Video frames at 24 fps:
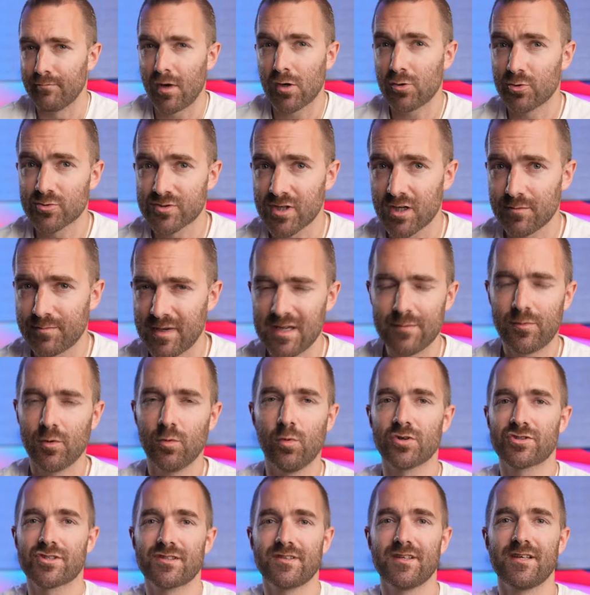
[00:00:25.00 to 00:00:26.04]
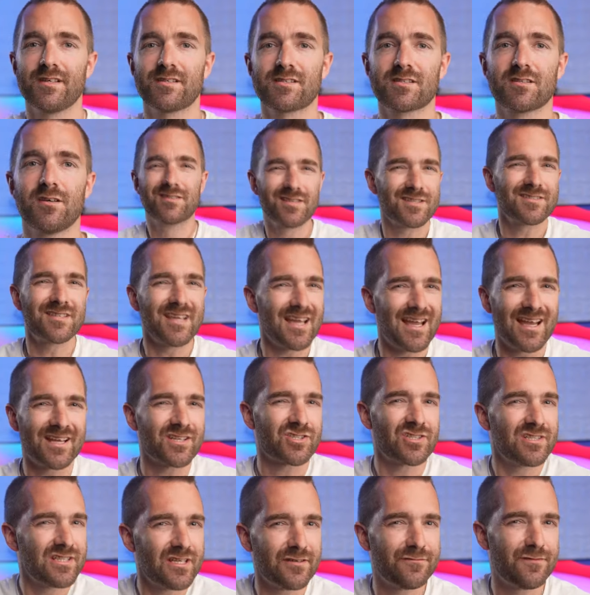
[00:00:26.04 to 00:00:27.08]
muggle type people watching this, does it
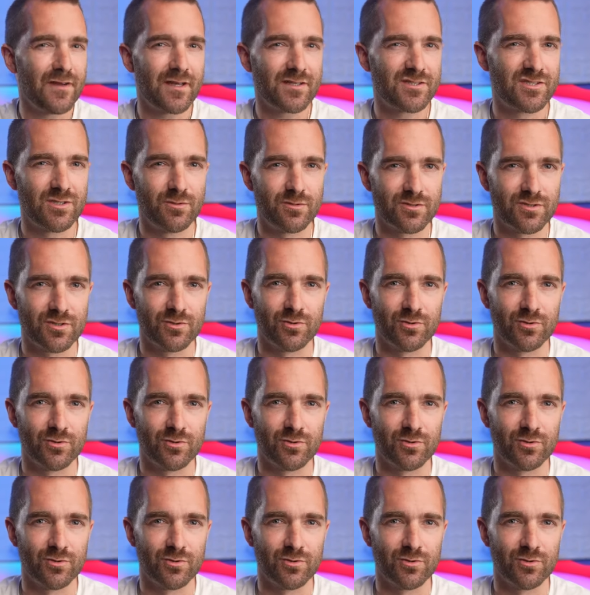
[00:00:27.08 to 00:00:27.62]
actually affect you at